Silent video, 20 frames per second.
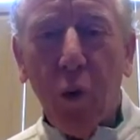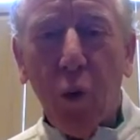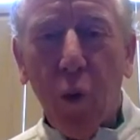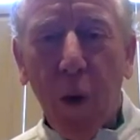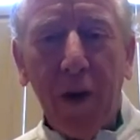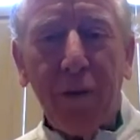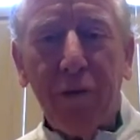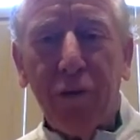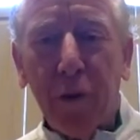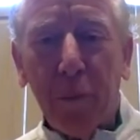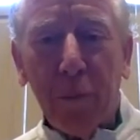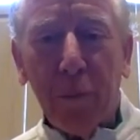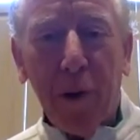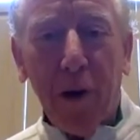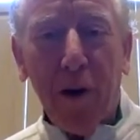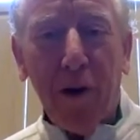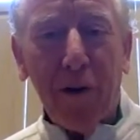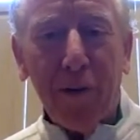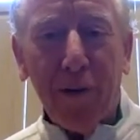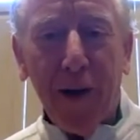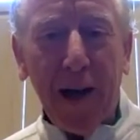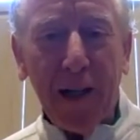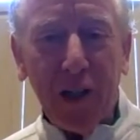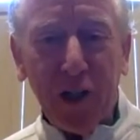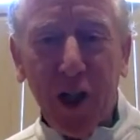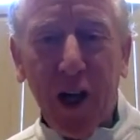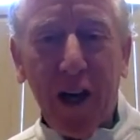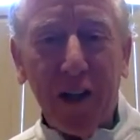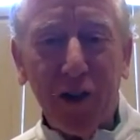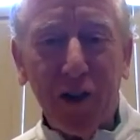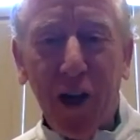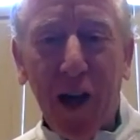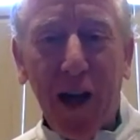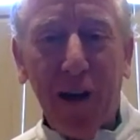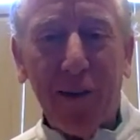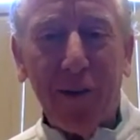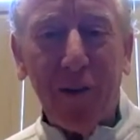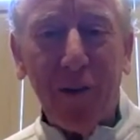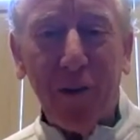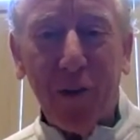wet football like Josh
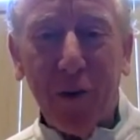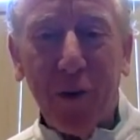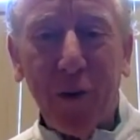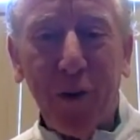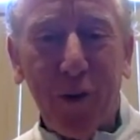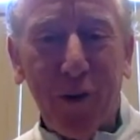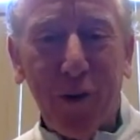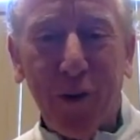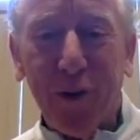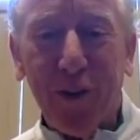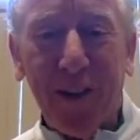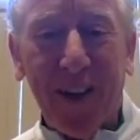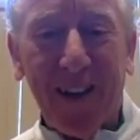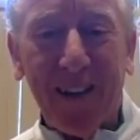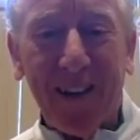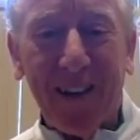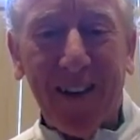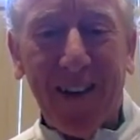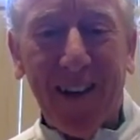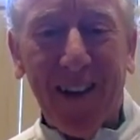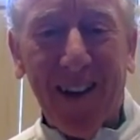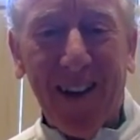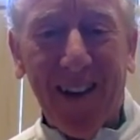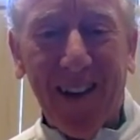Allen threw that day.